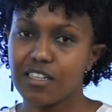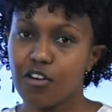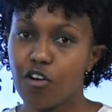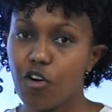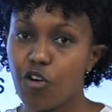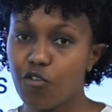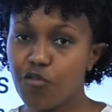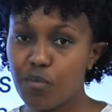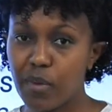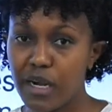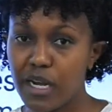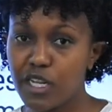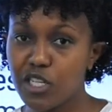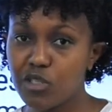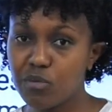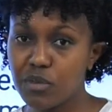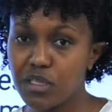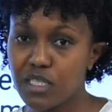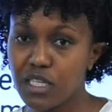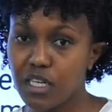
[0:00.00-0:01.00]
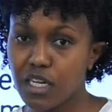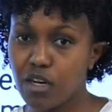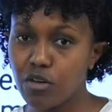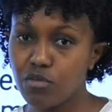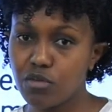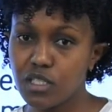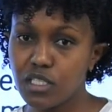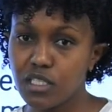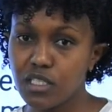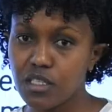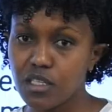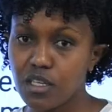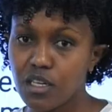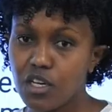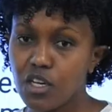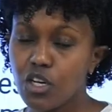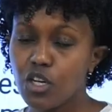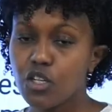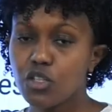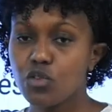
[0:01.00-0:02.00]
of management accounting.
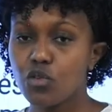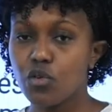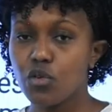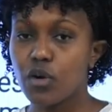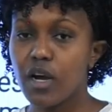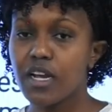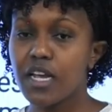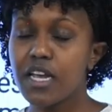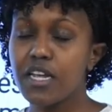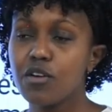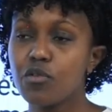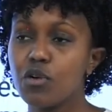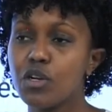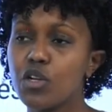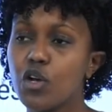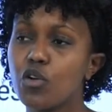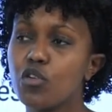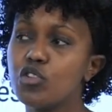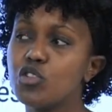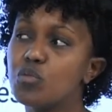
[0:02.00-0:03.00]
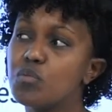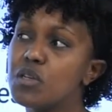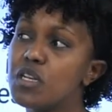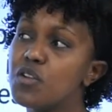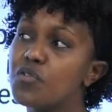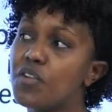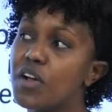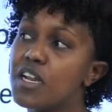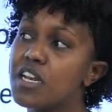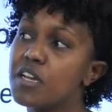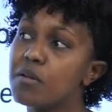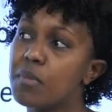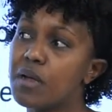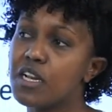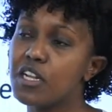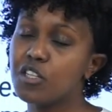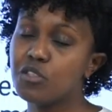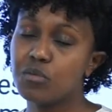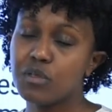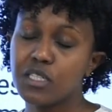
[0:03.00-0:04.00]
So again, when you're going to be defining
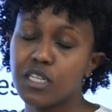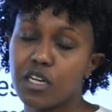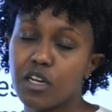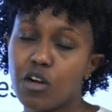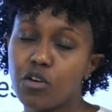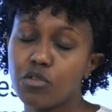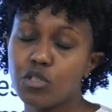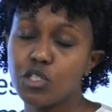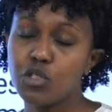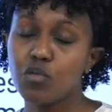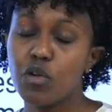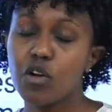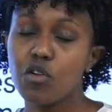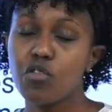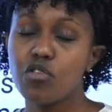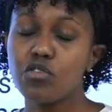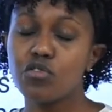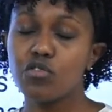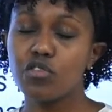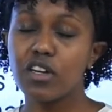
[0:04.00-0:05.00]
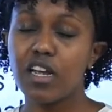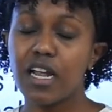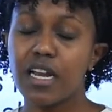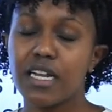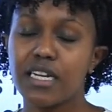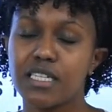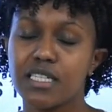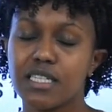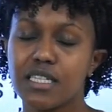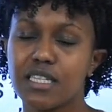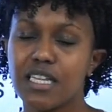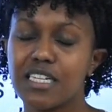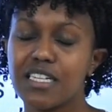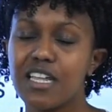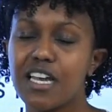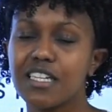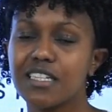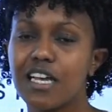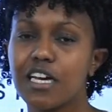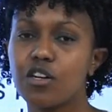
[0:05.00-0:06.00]
management accounting, we are going to realize that
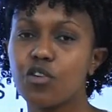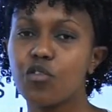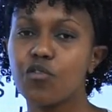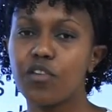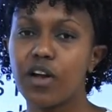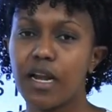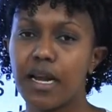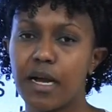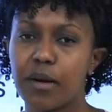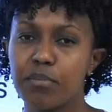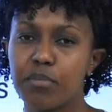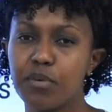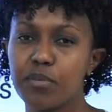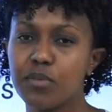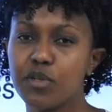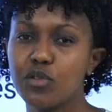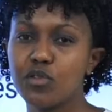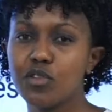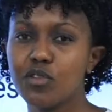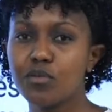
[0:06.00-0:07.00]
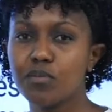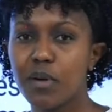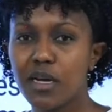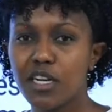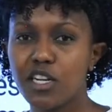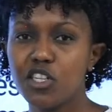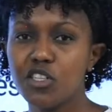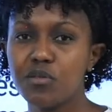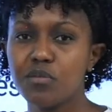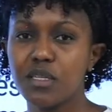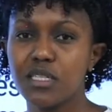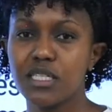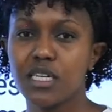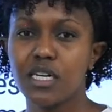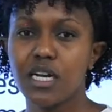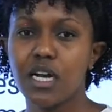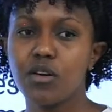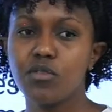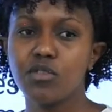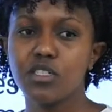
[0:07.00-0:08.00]
there is an overlap between management
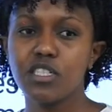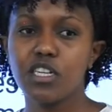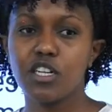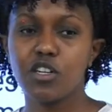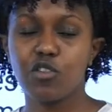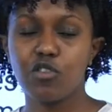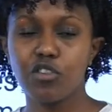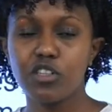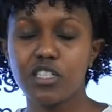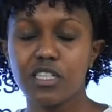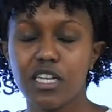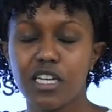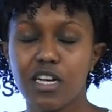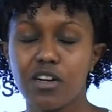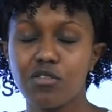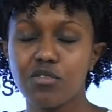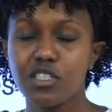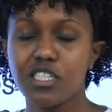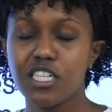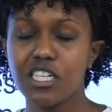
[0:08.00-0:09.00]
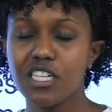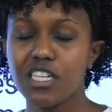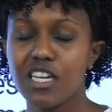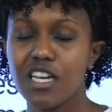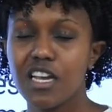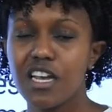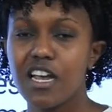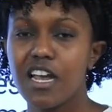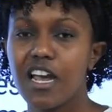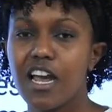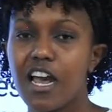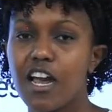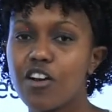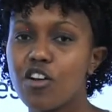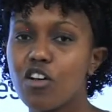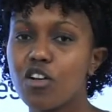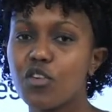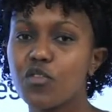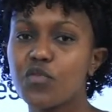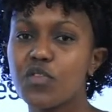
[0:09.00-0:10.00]
accounting and cost accounting, and
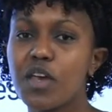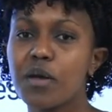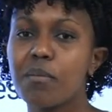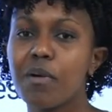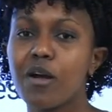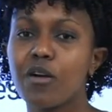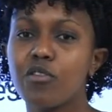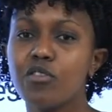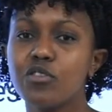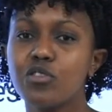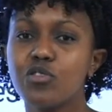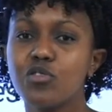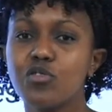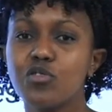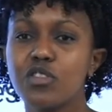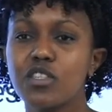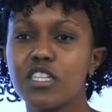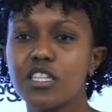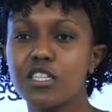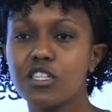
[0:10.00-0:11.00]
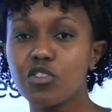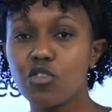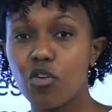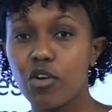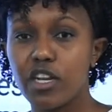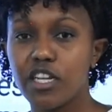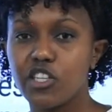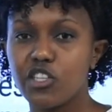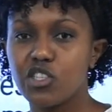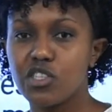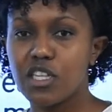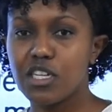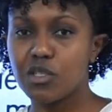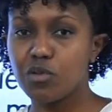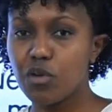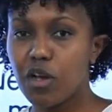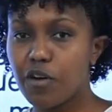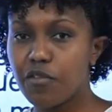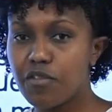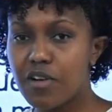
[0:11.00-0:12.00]
all of them are going to use this knowledge that we
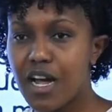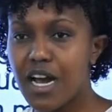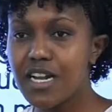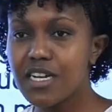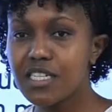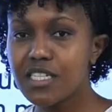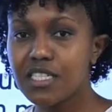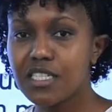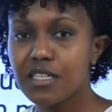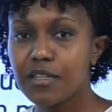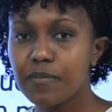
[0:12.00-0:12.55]
have learned